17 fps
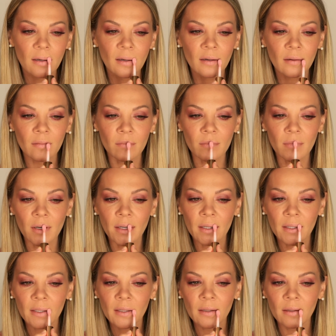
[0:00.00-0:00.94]
I don't
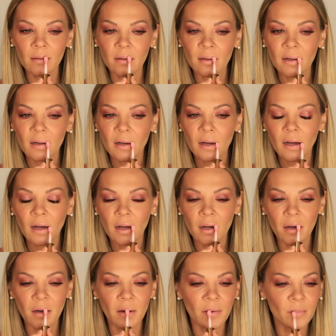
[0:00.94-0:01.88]
mind it,
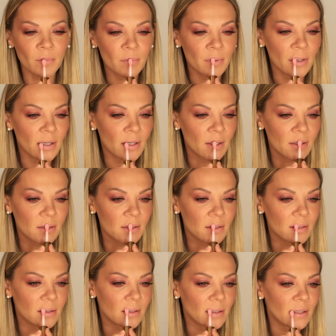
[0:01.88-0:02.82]
but
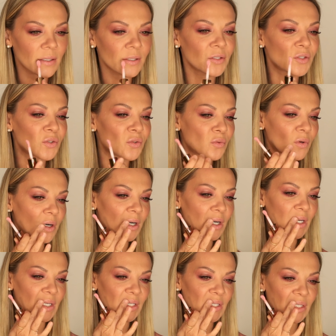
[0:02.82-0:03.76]
I do
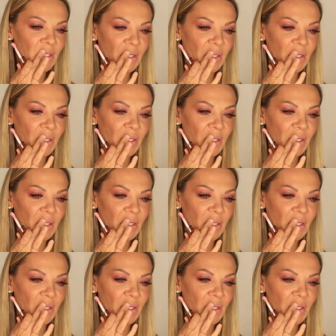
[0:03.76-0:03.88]
want,